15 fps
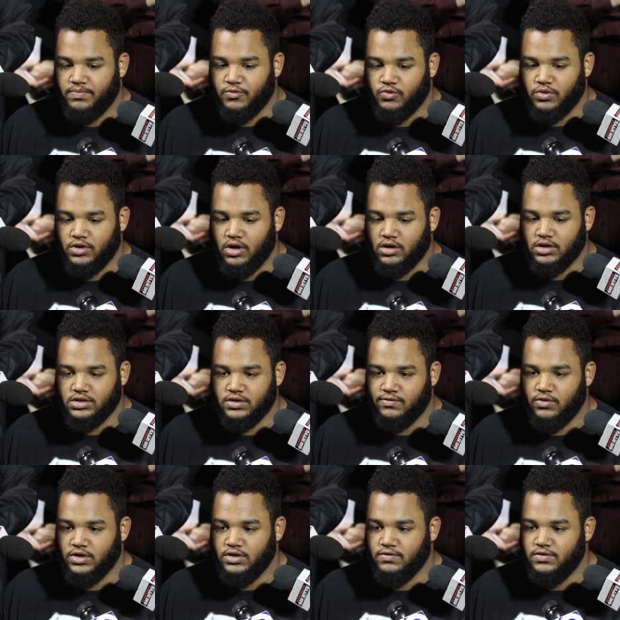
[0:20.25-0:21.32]
Regardless of
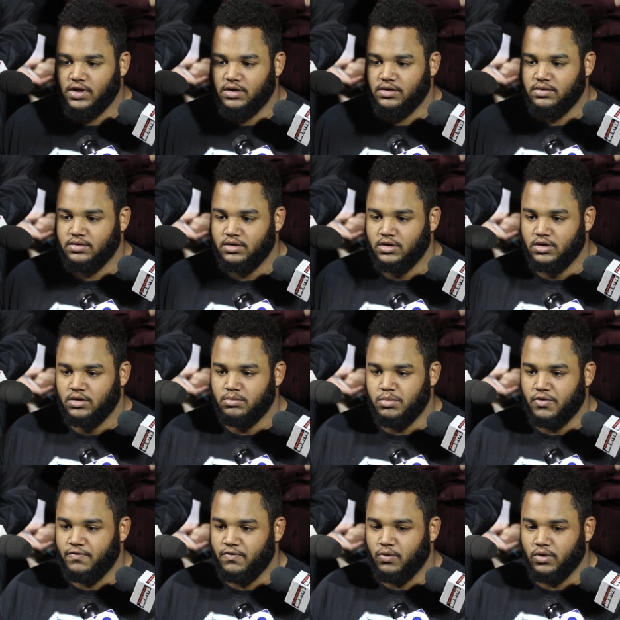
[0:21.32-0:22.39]
what you've done
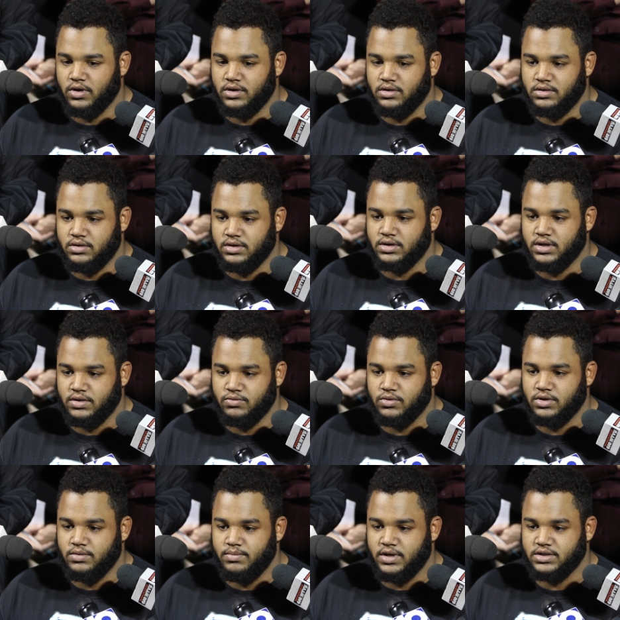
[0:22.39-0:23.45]
before it, it
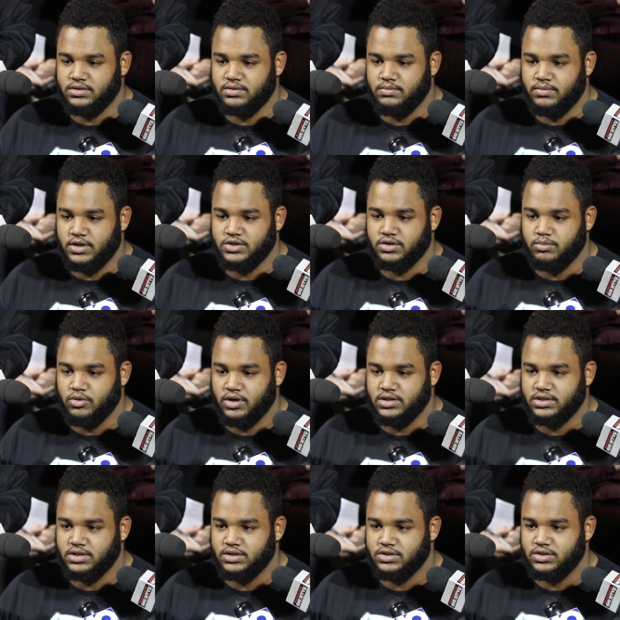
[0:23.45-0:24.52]
really makes or
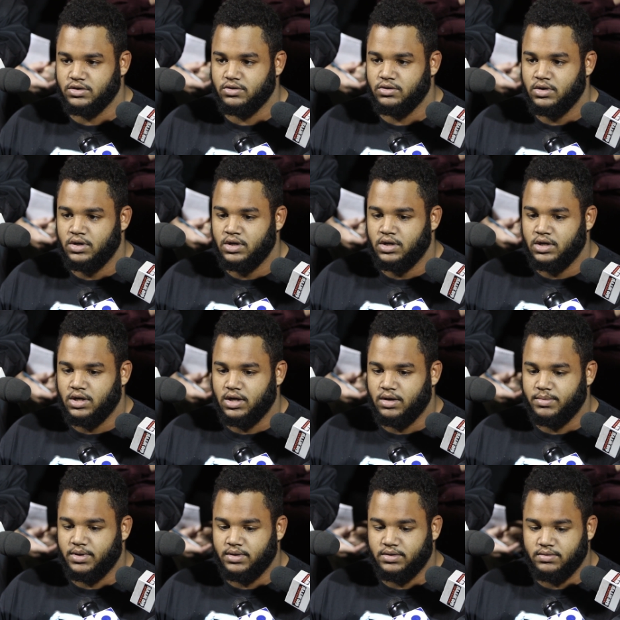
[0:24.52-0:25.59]
breaks it. So,
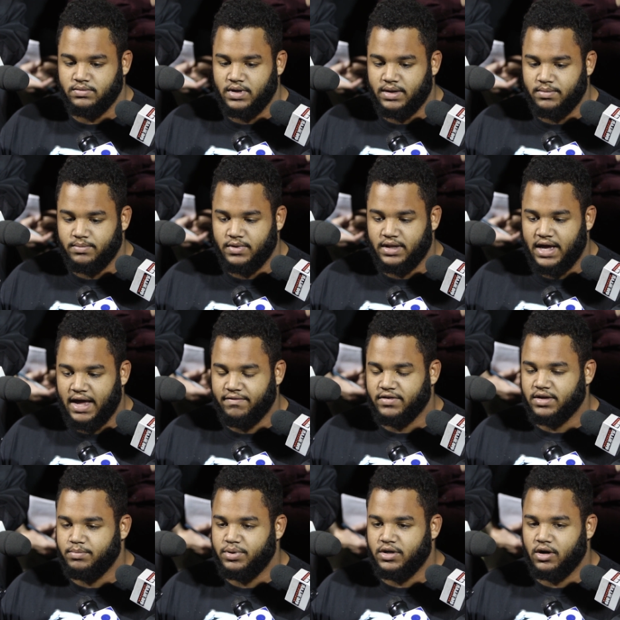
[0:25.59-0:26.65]
and having
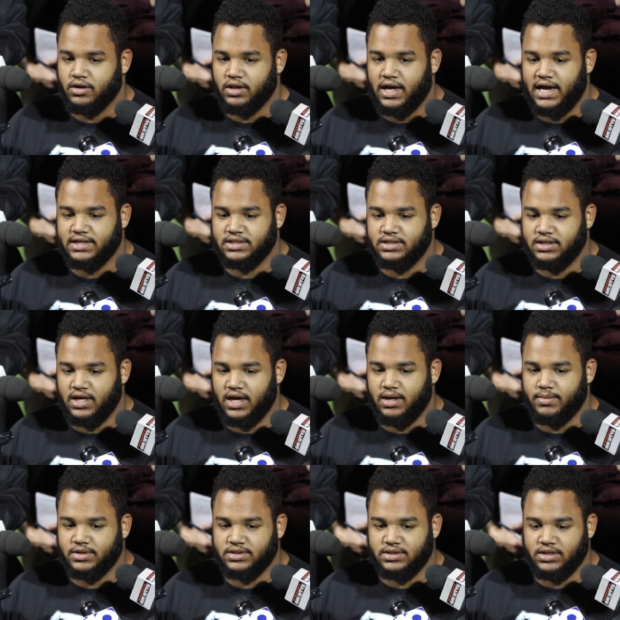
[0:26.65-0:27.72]
it be our last
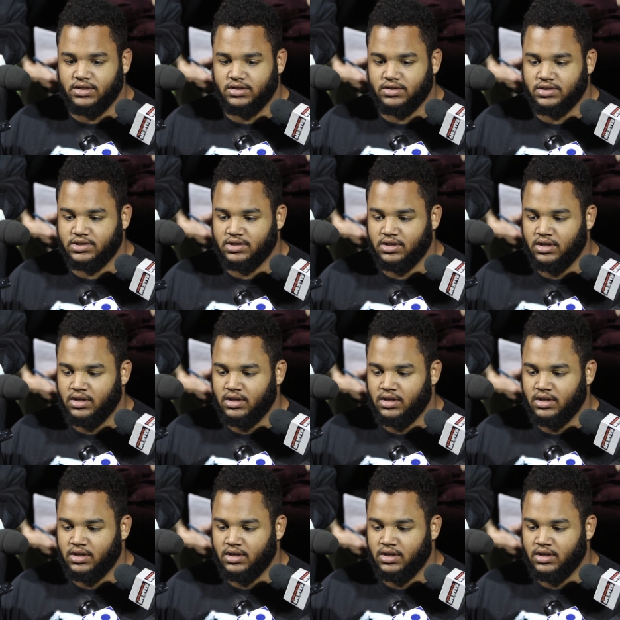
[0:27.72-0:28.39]
game as seniors,